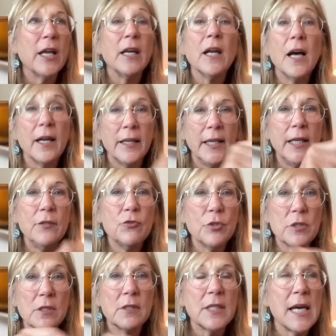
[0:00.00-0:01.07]
and honey
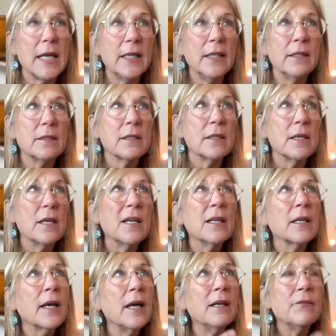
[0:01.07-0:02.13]
drizzled on it.
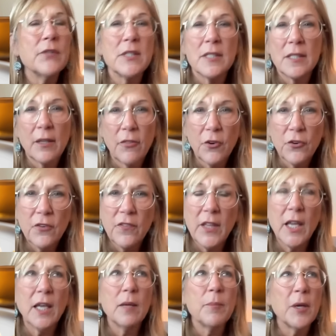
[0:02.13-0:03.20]
Kind of a southern
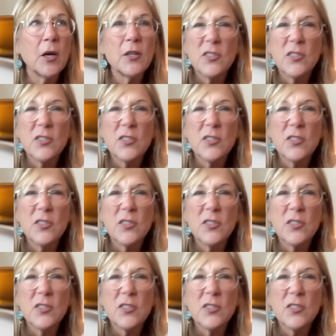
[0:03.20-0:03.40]
thing, but